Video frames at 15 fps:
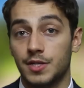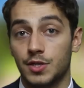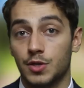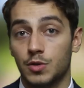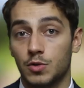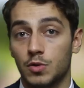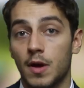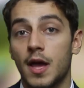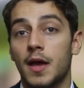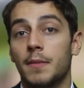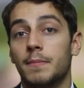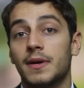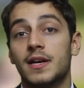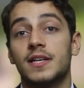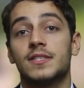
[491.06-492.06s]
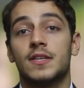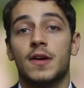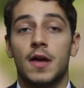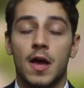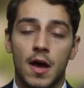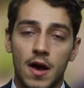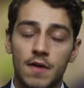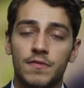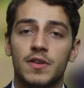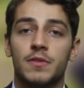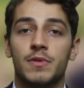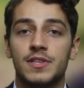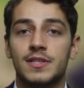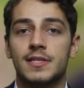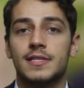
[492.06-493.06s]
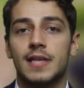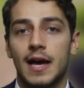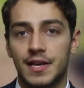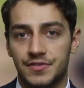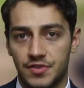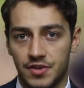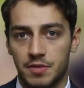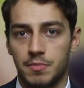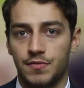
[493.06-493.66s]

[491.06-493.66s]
it to you because of the reasons I stated